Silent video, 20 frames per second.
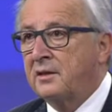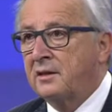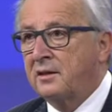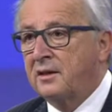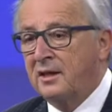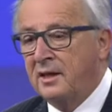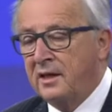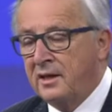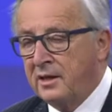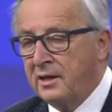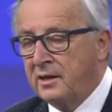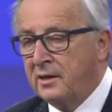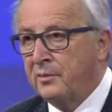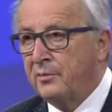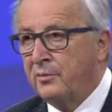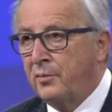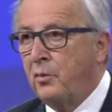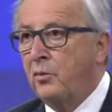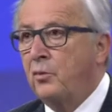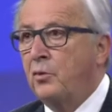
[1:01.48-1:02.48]
a clear
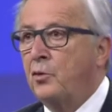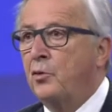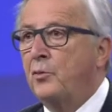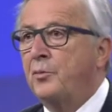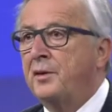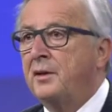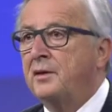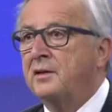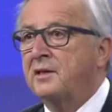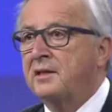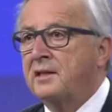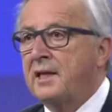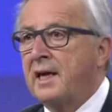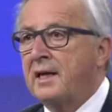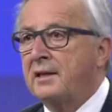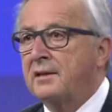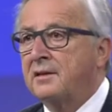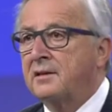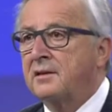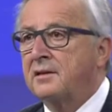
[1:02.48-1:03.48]
pro-European
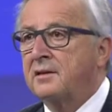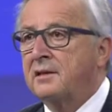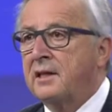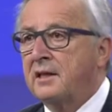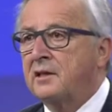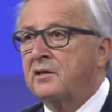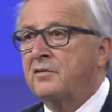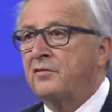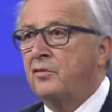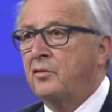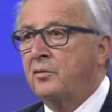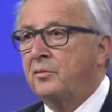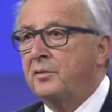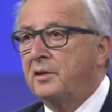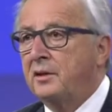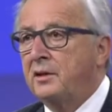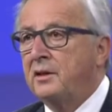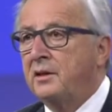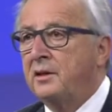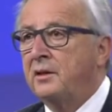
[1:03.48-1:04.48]
stance. That's for
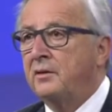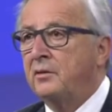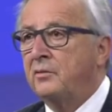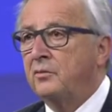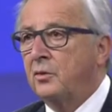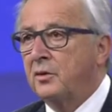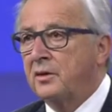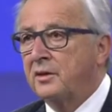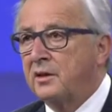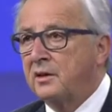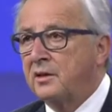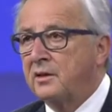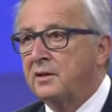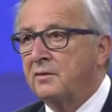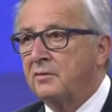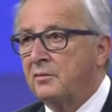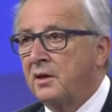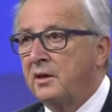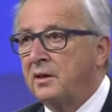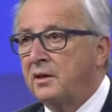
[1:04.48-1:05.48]
me what
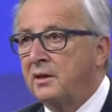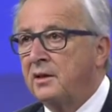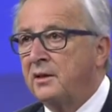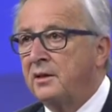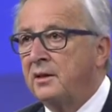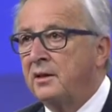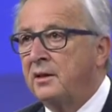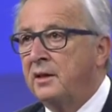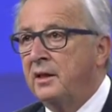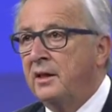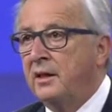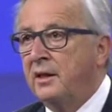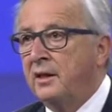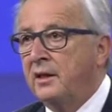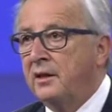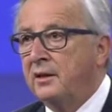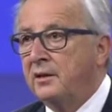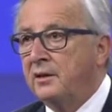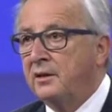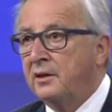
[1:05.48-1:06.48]
is really
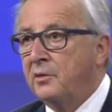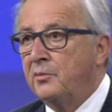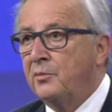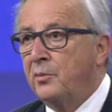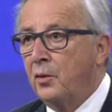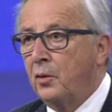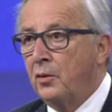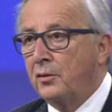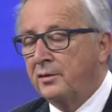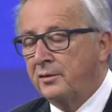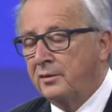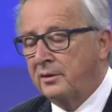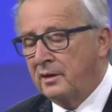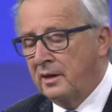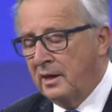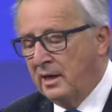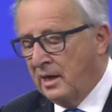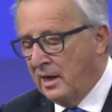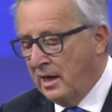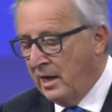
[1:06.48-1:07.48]
important.
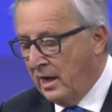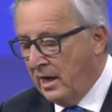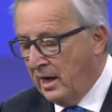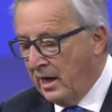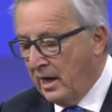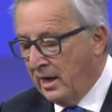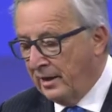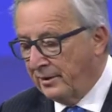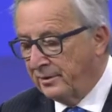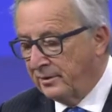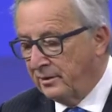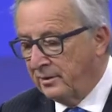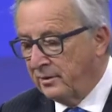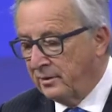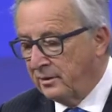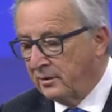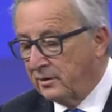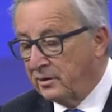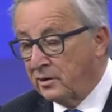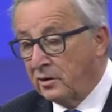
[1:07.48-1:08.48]

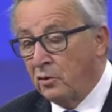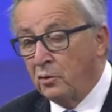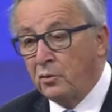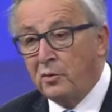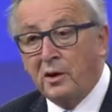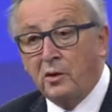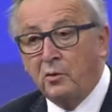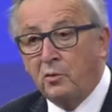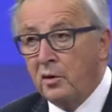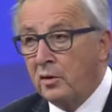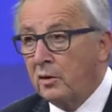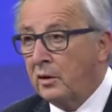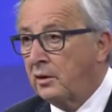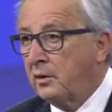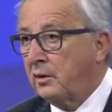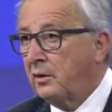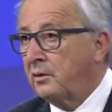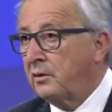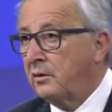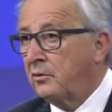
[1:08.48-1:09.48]
And so we'll
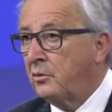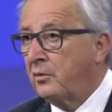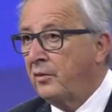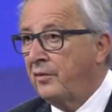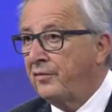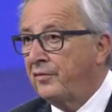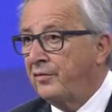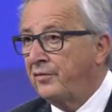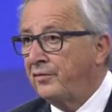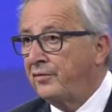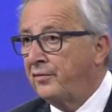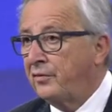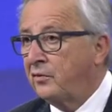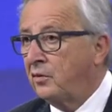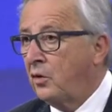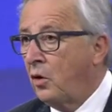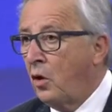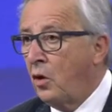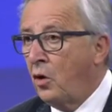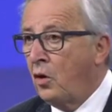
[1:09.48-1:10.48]
work
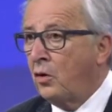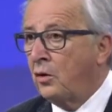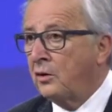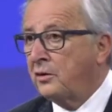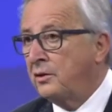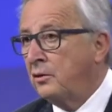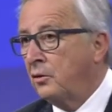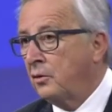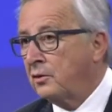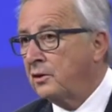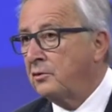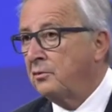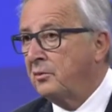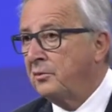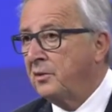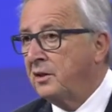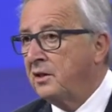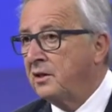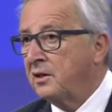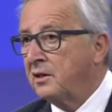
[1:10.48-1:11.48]
with all the Austrian
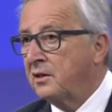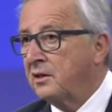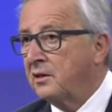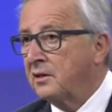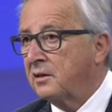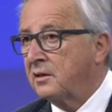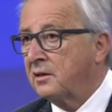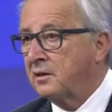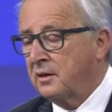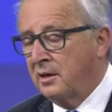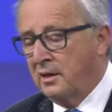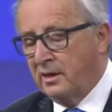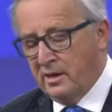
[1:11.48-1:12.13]
ministers